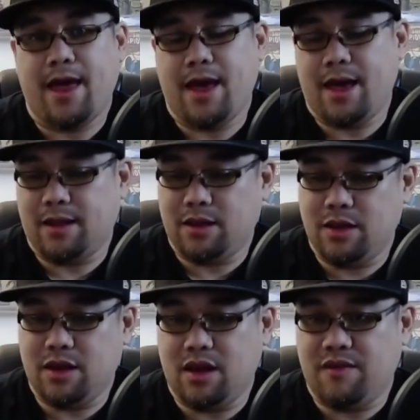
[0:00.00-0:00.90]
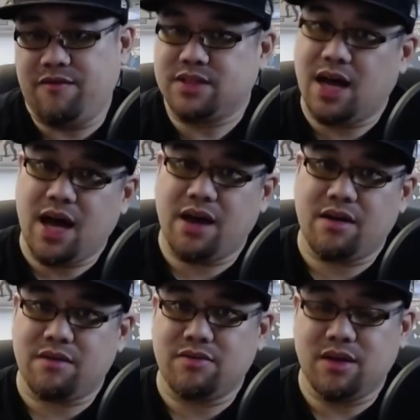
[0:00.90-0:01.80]
And if it's
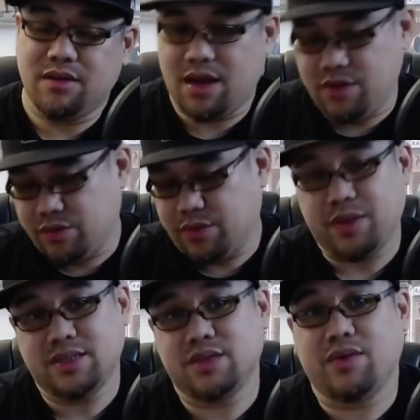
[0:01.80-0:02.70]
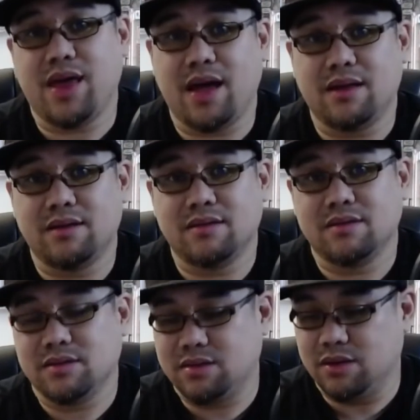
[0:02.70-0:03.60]
higher, then now you replace it with that.
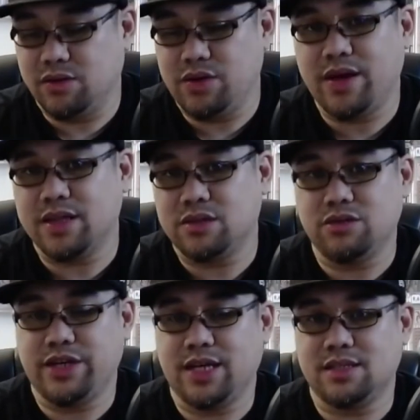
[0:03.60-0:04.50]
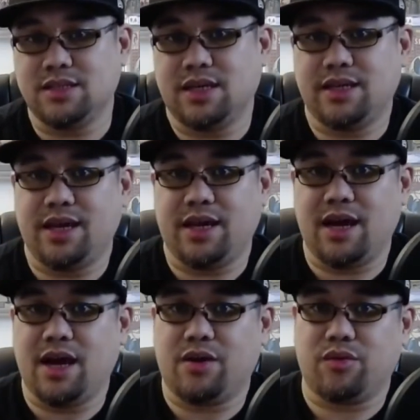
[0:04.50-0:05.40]
So you get 2 chances at getting a
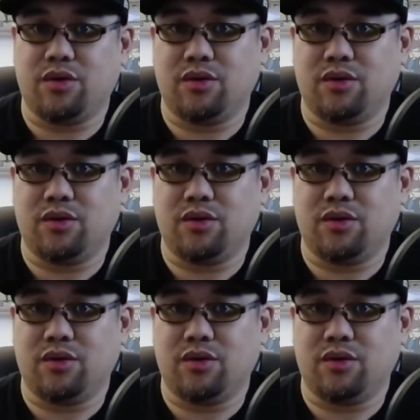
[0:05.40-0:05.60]
higher roll,